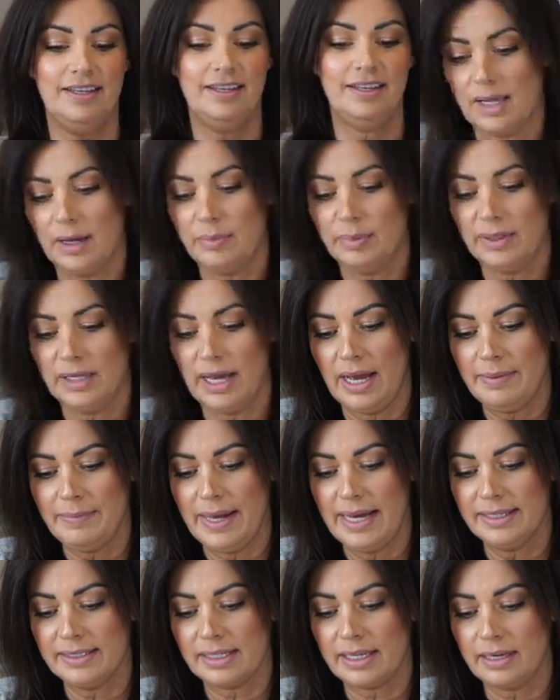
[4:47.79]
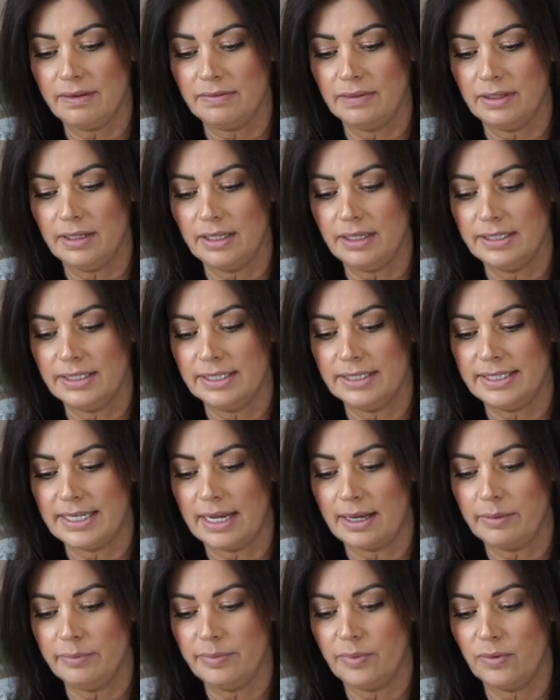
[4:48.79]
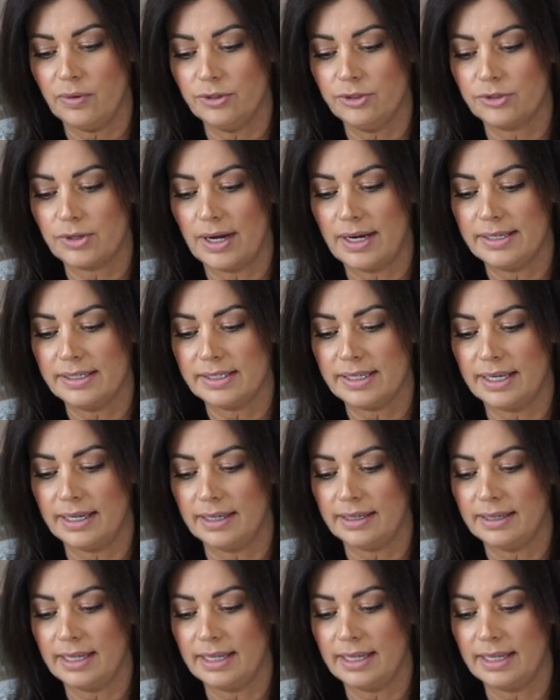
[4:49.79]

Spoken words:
Apply mask evenly to damp or dry skin.